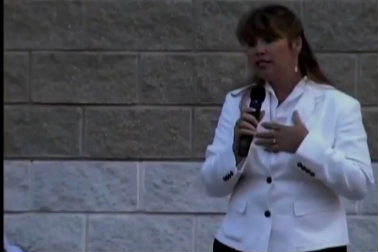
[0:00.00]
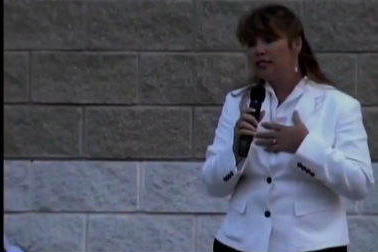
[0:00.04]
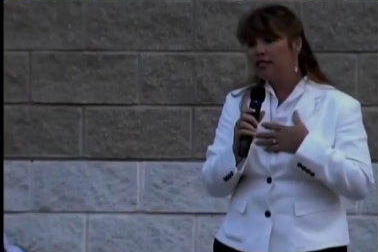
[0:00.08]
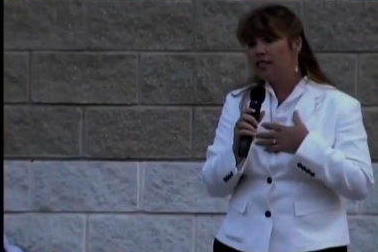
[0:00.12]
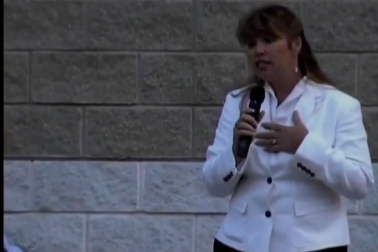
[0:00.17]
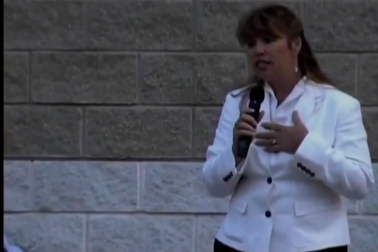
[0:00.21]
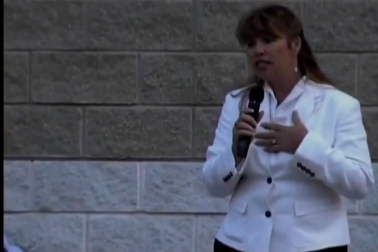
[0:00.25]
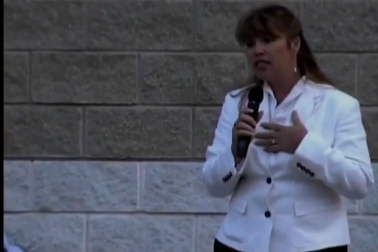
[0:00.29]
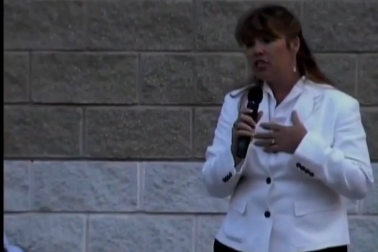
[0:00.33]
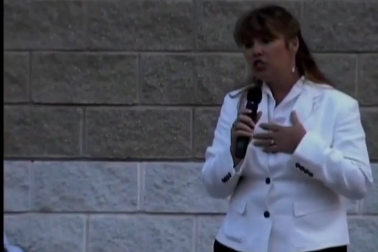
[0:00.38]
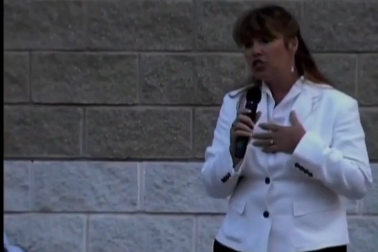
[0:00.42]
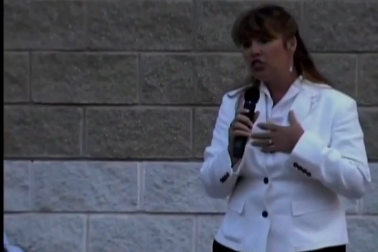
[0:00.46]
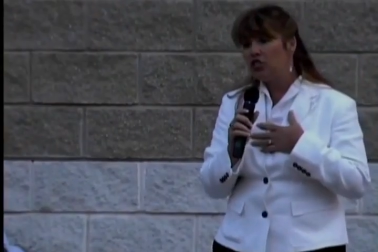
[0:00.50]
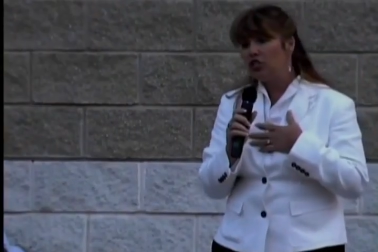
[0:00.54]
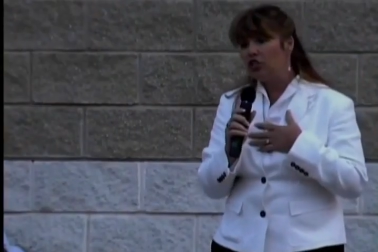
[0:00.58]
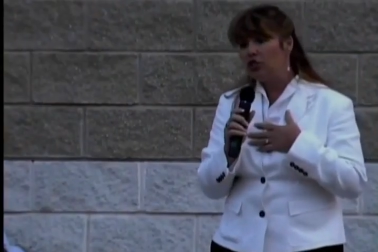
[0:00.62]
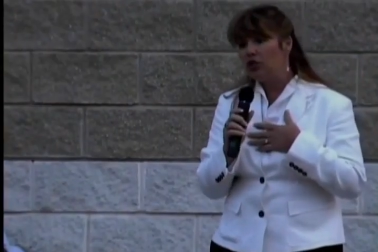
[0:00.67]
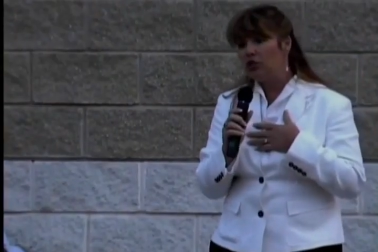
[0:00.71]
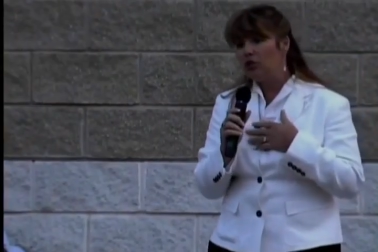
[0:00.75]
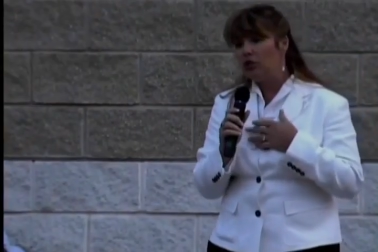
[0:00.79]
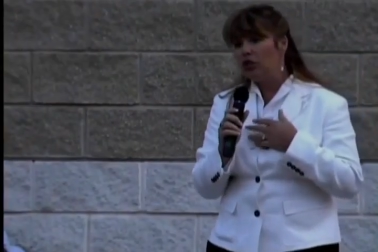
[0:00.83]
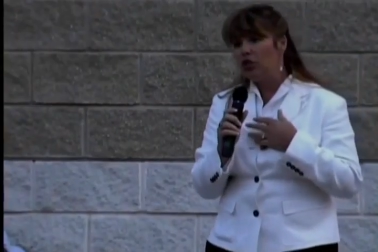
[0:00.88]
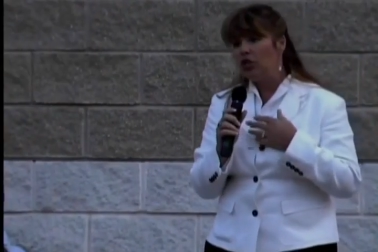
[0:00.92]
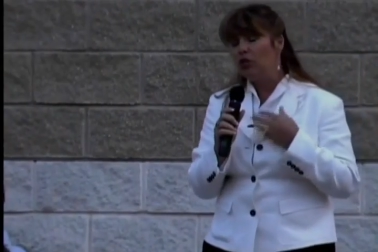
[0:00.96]
is an
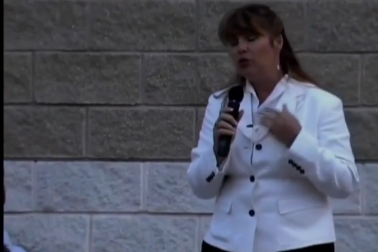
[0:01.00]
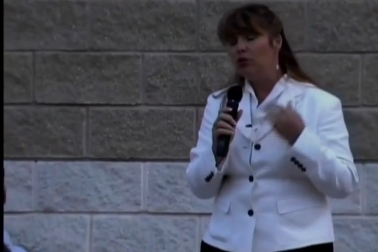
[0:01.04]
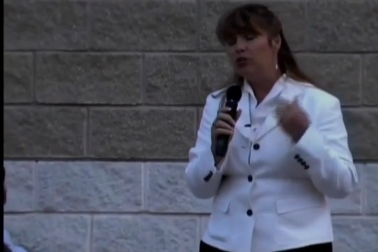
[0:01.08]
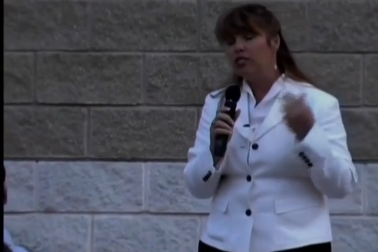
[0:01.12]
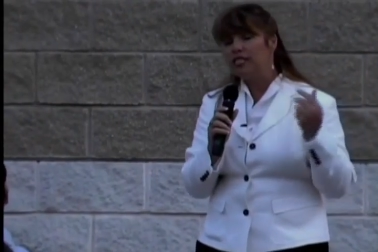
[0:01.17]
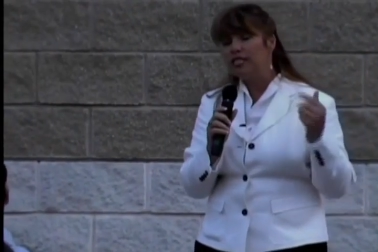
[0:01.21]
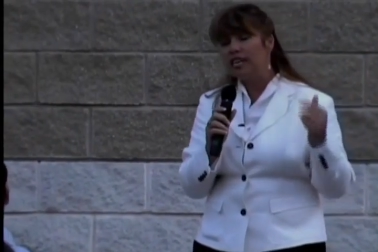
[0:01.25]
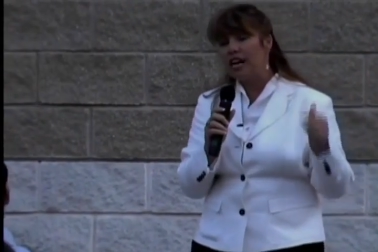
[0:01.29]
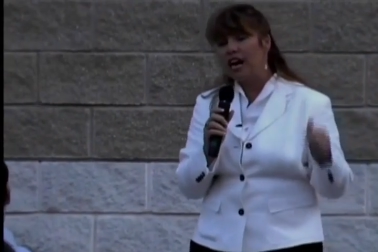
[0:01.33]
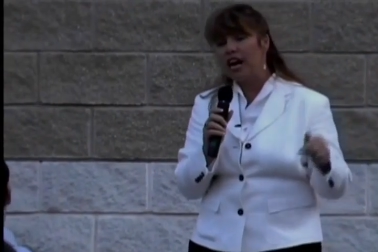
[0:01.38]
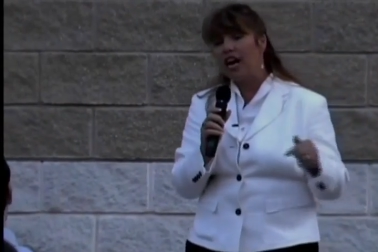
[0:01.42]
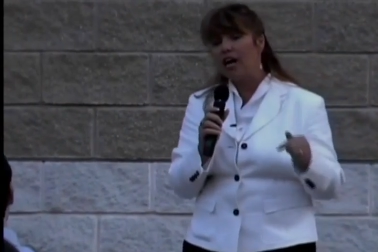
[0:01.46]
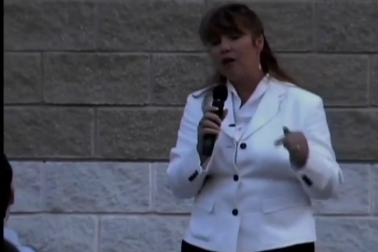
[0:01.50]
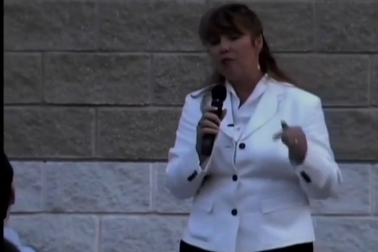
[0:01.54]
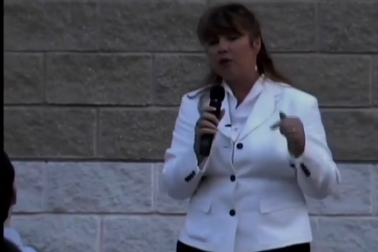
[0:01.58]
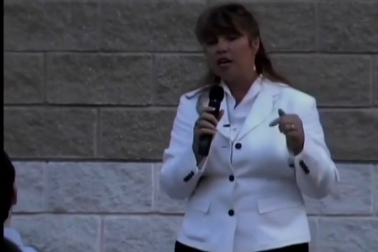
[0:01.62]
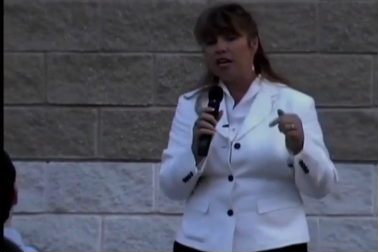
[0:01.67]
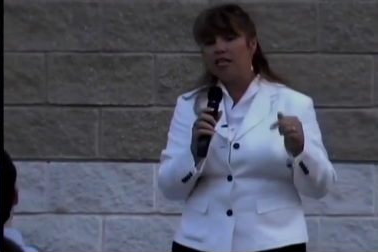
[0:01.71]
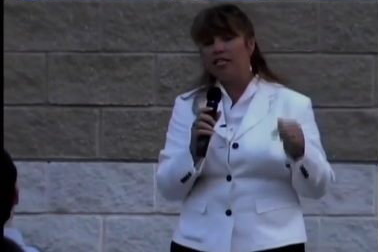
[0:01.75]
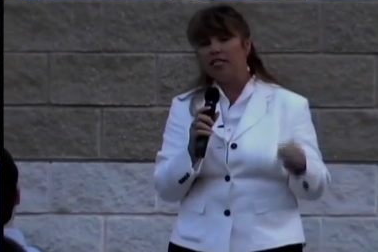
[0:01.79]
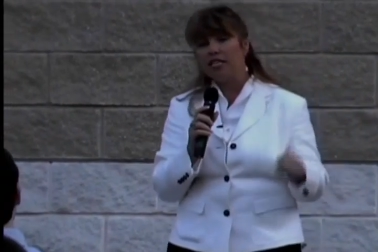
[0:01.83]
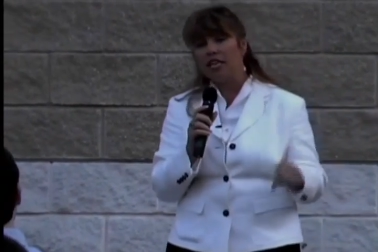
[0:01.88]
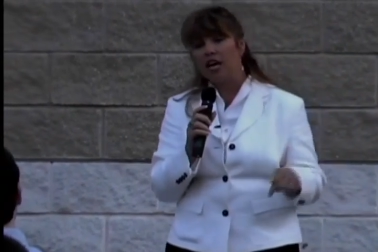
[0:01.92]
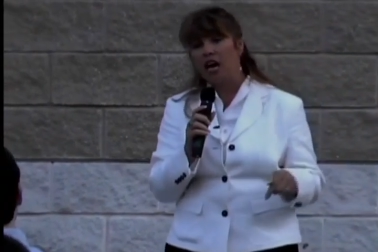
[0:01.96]
issue whose
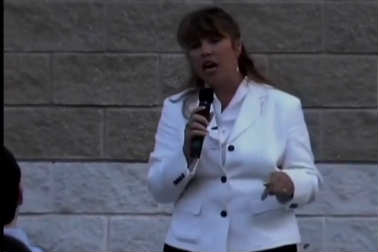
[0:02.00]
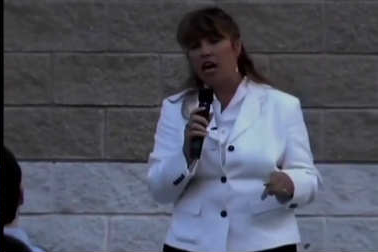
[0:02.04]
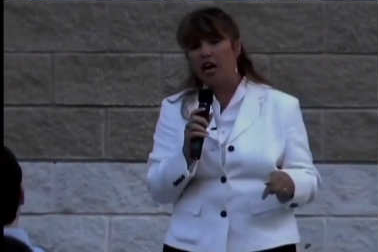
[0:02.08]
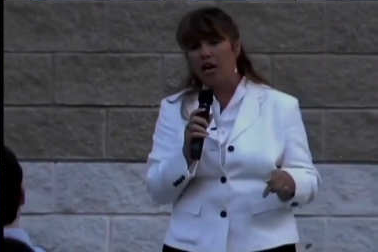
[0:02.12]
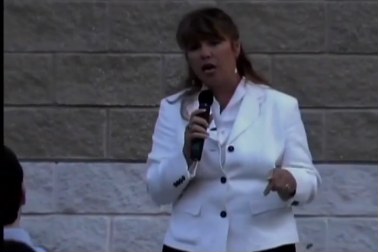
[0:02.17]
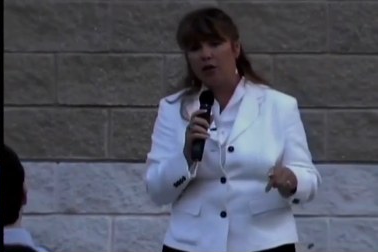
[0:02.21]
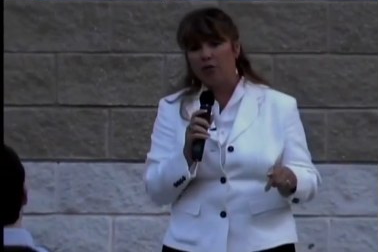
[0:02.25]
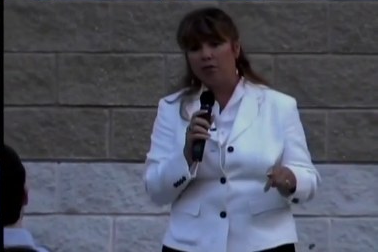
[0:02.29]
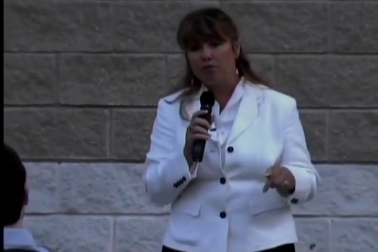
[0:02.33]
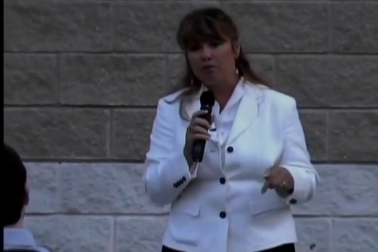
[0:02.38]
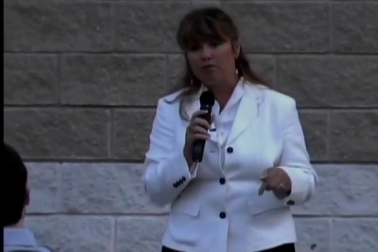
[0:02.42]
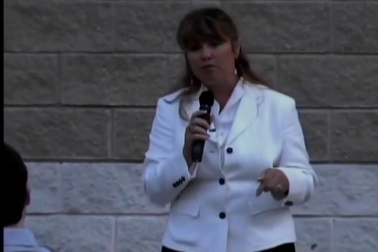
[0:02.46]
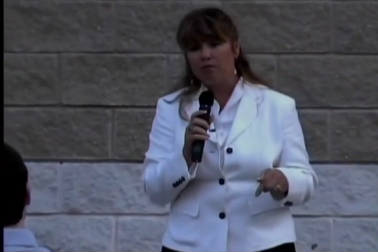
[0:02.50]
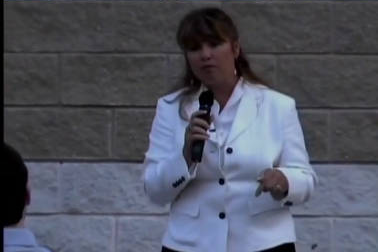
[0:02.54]
time has come.